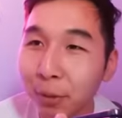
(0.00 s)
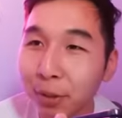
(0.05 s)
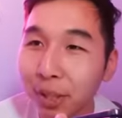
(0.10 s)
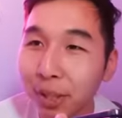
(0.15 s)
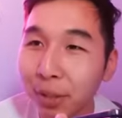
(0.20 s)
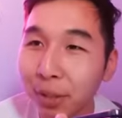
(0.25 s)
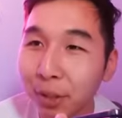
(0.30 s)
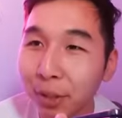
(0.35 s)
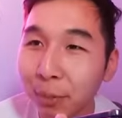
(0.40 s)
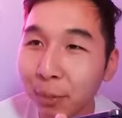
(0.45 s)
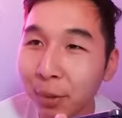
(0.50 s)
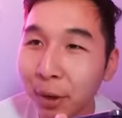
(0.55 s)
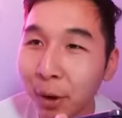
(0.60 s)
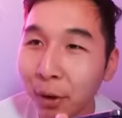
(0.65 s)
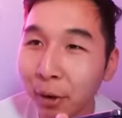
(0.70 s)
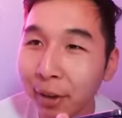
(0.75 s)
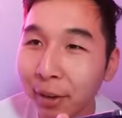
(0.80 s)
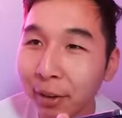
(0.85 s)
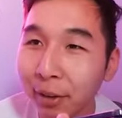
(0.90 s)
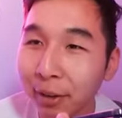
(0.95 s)
which angle are you gonna pick? Oh,
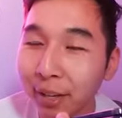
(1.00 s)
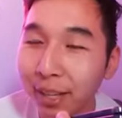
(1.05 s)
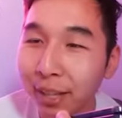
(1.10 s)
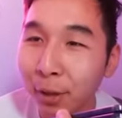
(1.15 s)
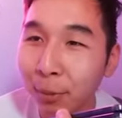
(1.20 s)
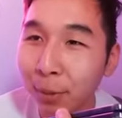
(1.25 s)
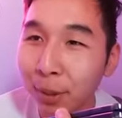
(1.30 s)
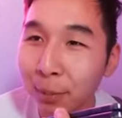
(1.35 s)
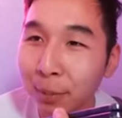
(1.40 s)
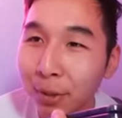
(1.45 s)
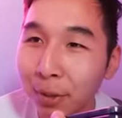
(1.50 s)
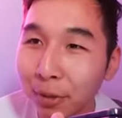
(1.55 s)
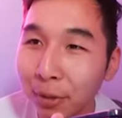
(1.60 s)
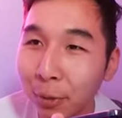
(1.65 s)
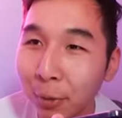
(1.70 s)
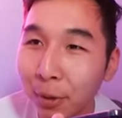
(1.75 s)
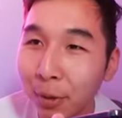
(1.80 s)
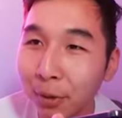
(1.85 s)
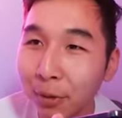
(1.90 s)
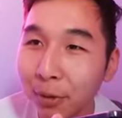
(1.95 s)
okay, you're gonna eagle pick middle.
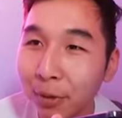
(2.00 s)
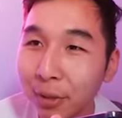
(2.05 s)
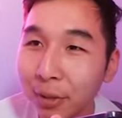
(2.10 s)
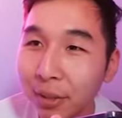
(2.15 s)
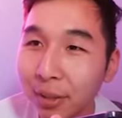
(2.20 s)
You won't.